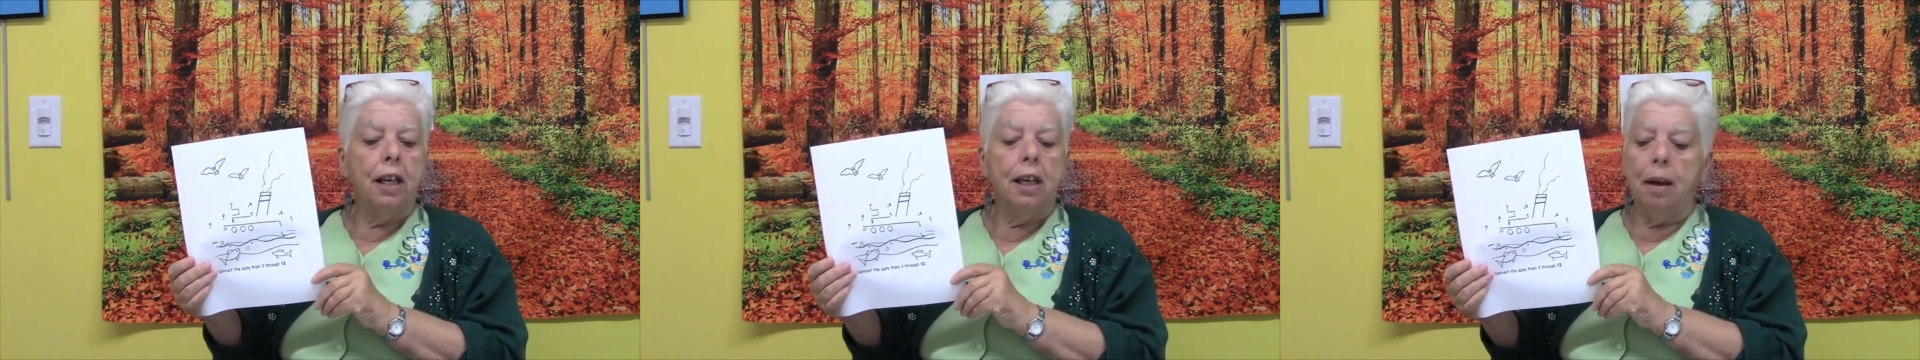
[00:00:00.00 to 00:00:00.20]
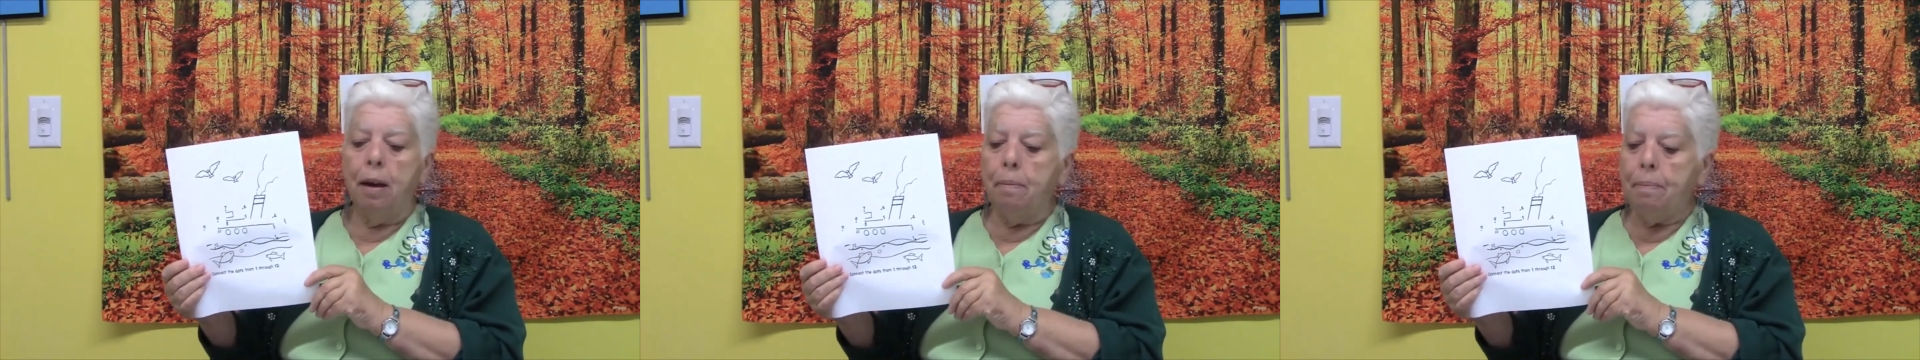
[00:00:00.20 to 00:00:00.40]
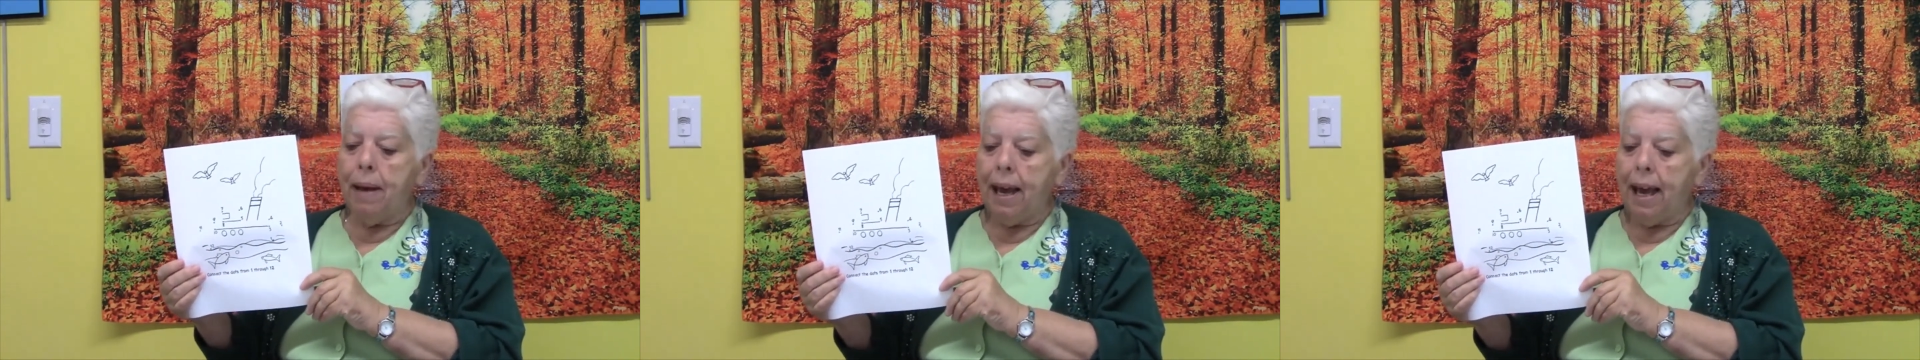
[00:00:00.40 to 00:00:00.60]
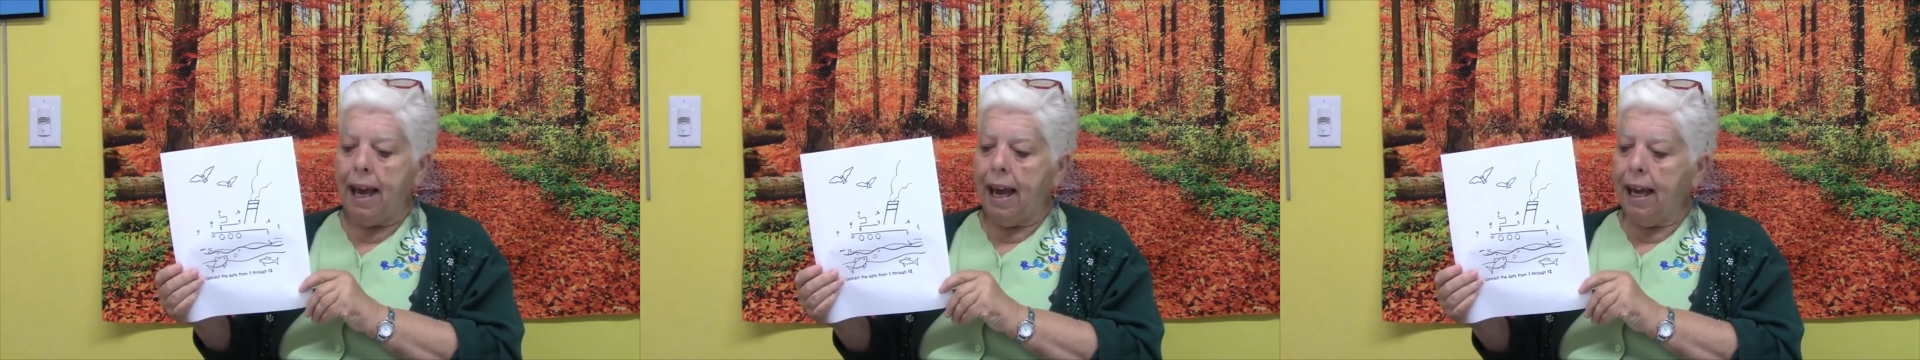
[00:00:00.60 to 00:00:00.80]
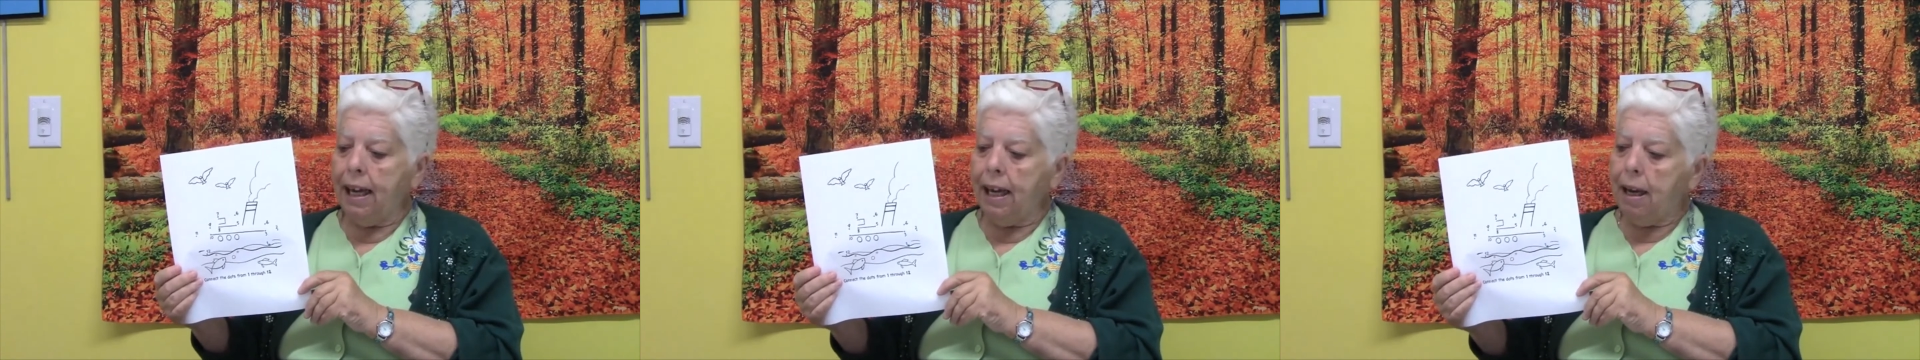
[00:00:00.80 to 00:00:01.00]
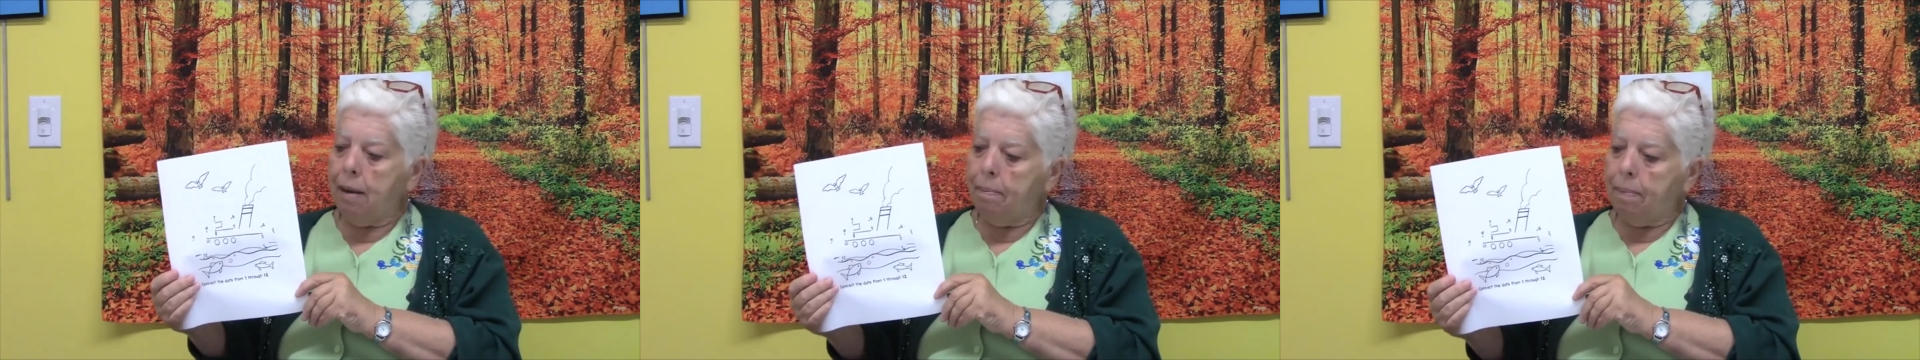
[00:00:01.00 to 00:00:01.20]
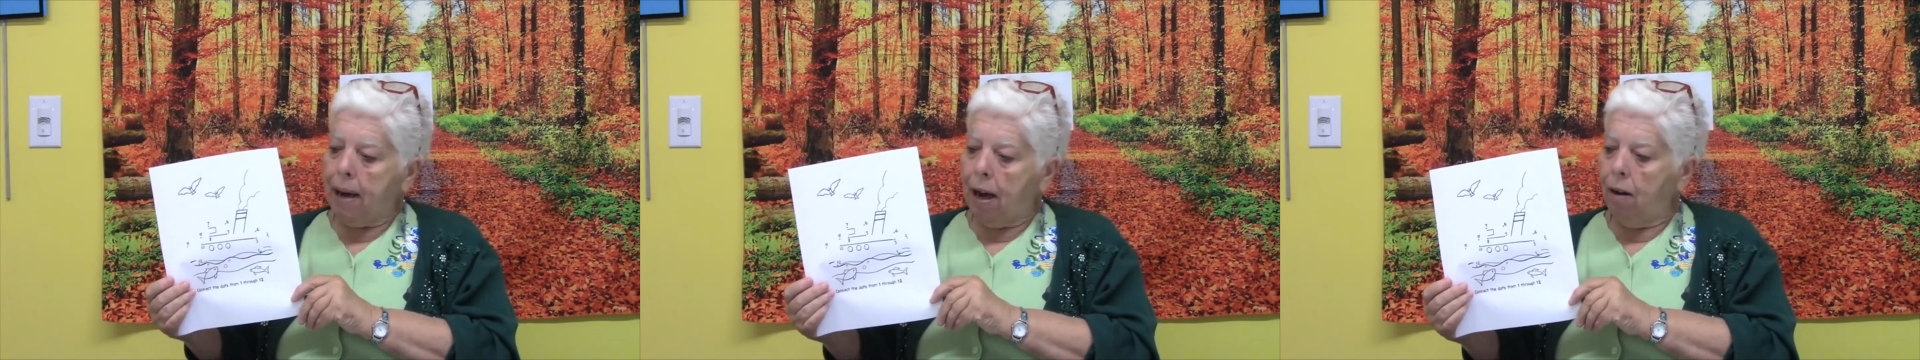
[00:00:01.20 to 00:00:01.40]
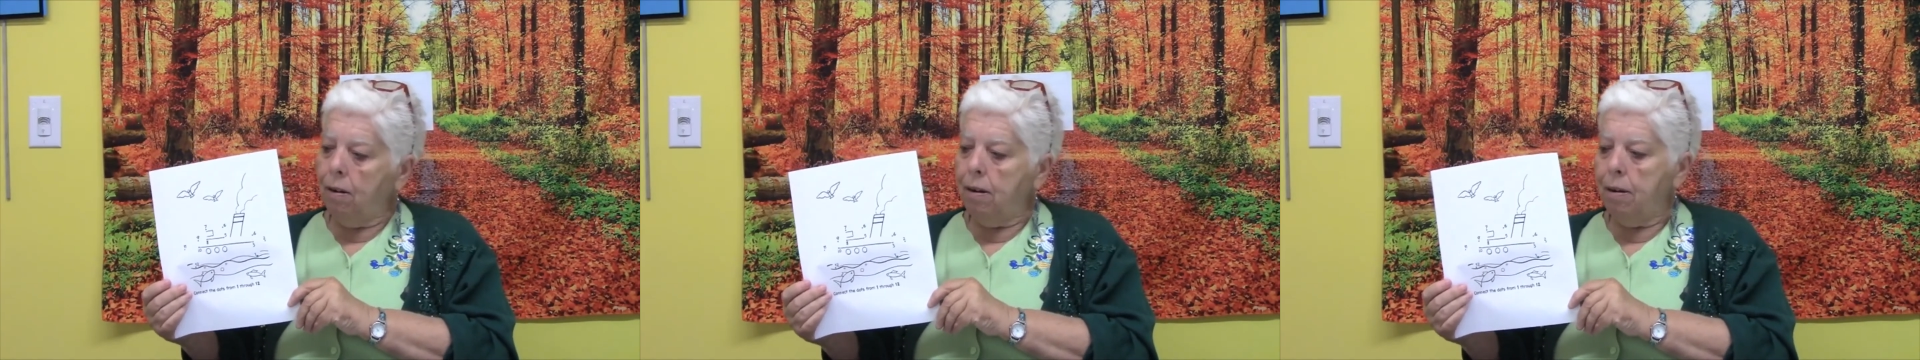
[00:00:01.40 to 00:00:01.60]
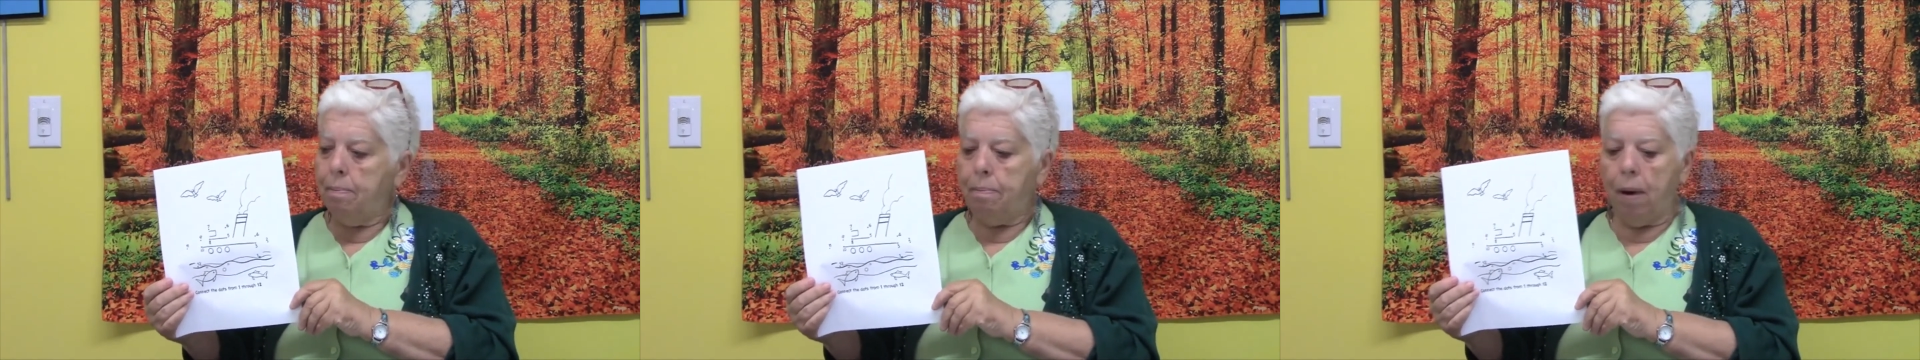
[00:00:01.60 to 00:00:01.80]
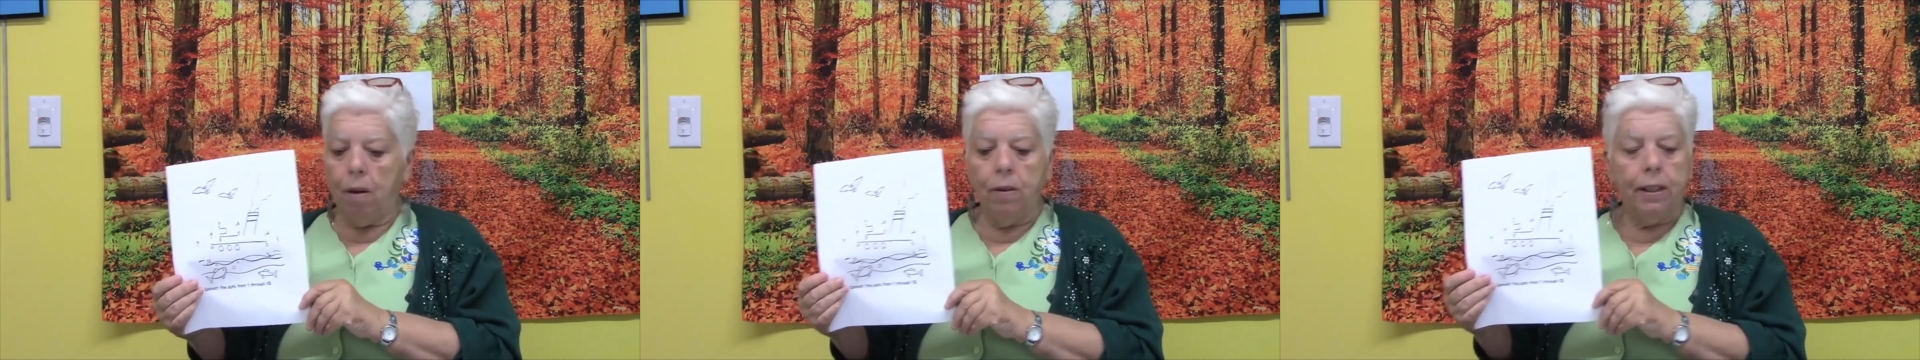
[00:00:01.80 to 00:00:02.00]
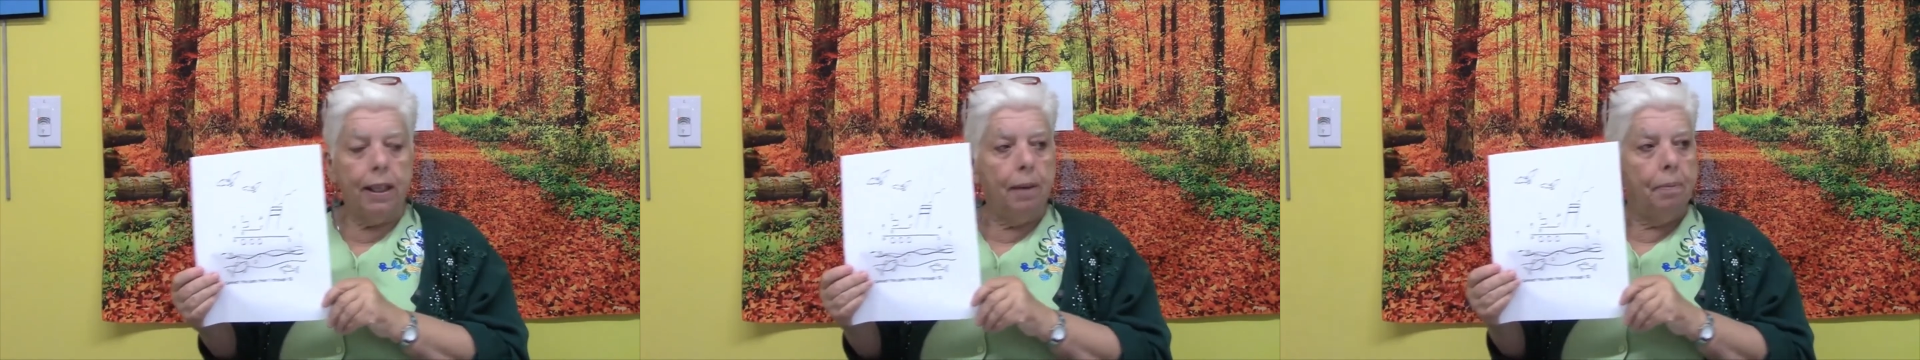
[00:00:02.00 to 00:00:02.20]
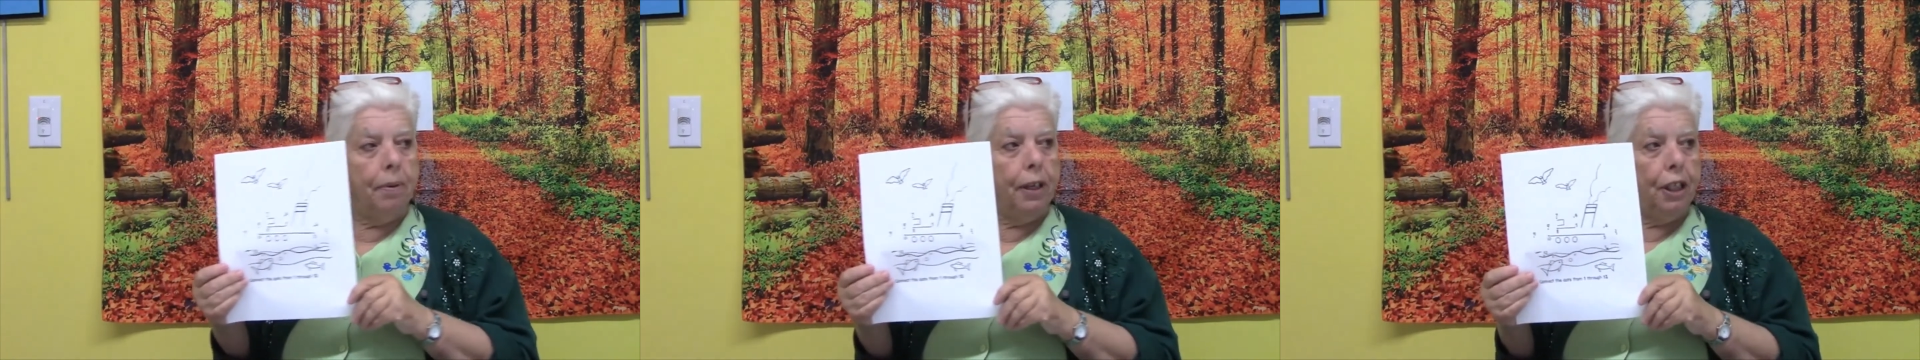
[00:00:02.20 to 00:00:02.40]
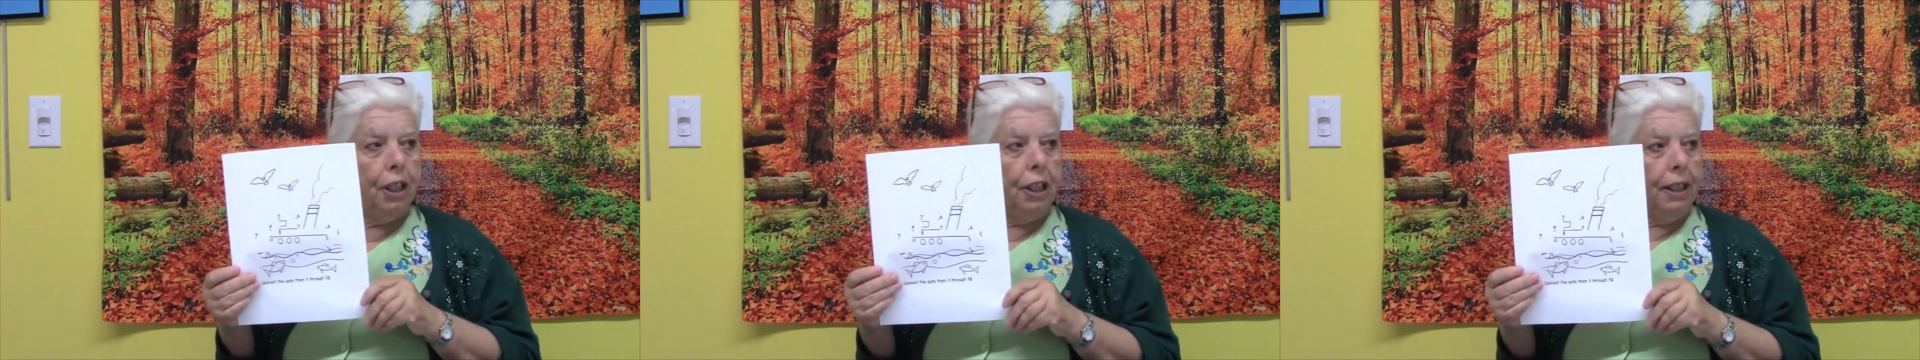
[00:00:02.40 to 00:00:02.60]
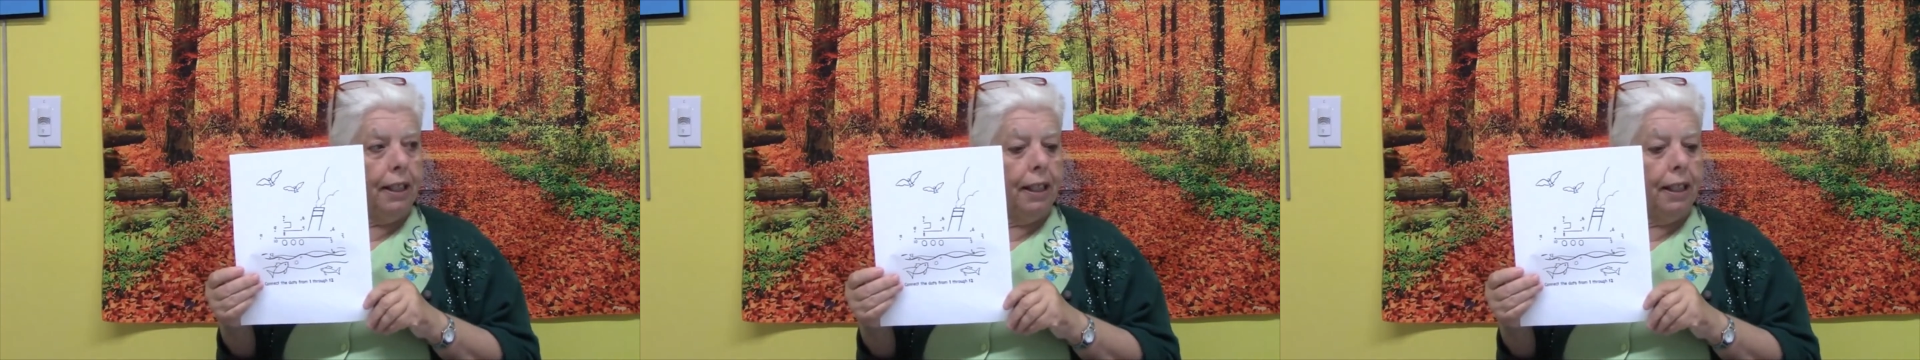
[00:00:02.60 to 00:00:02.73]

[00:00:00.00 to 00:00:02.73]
bag about boats and bridges.